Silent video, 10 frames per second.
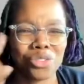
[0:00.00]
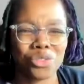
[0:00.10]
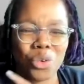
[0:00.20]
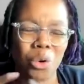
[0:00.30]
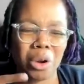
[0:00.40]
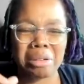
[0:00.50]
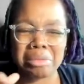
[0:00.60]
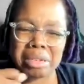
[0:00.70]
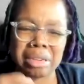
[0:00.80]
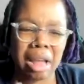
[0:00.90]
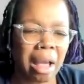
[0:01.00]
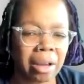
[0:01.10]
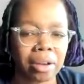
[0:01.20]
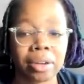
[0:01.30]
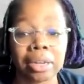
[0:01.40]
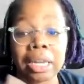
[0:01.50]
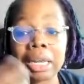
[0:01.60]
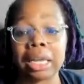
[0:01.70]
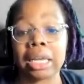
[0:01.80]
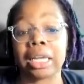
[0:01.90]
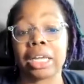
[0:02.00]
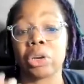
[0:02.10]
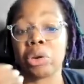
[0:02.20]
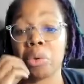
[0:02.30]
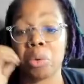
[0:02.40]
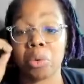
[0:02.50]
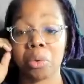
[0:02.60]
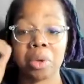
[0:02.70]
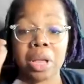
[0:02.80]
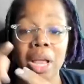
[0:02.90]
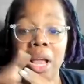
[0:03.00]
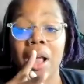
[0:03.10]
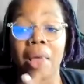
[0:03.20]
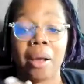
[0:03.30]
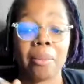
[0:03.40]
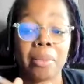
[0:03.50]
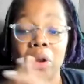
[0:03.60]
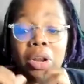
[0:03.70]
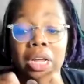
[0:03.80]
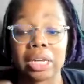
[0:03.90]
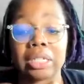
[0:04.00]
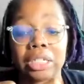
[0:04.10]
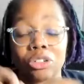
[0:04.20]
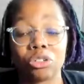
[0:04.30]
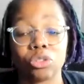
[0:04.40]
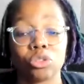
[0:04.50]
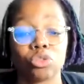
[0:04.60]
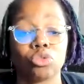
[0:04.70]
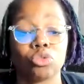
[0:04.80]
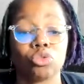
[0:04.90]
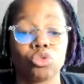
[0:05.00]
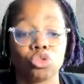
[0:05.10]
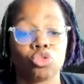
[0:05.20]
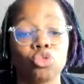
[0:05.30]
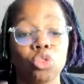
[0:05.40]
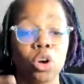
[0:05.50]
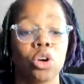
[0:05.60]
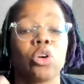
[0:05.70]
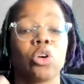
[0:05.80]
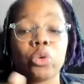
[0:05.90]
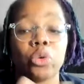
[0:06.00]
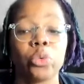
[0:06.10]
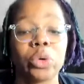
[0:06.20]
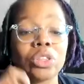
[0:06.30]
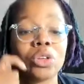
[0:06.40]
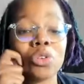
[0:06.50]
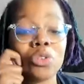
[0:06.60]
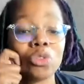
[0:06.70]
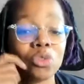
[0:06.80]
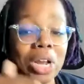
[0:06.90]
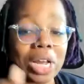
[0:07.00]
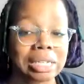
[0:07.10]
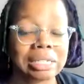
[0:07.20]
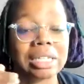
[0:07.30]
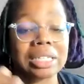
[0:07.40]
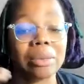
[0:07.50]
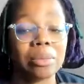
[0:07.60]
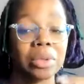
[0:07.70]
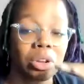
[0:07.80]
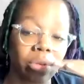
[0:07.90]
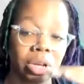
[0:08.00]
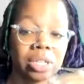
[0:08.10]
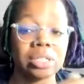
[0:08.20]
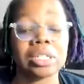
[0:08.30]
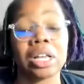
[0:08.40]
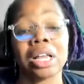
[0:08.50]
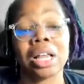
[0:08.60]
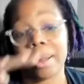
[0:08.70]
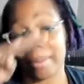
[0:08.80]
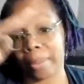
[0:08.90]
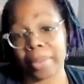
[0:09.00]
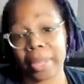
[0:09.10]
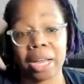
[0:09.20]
Here at home, America continued to struggle with the challenges of racism and inequality, prompting African Americans to protest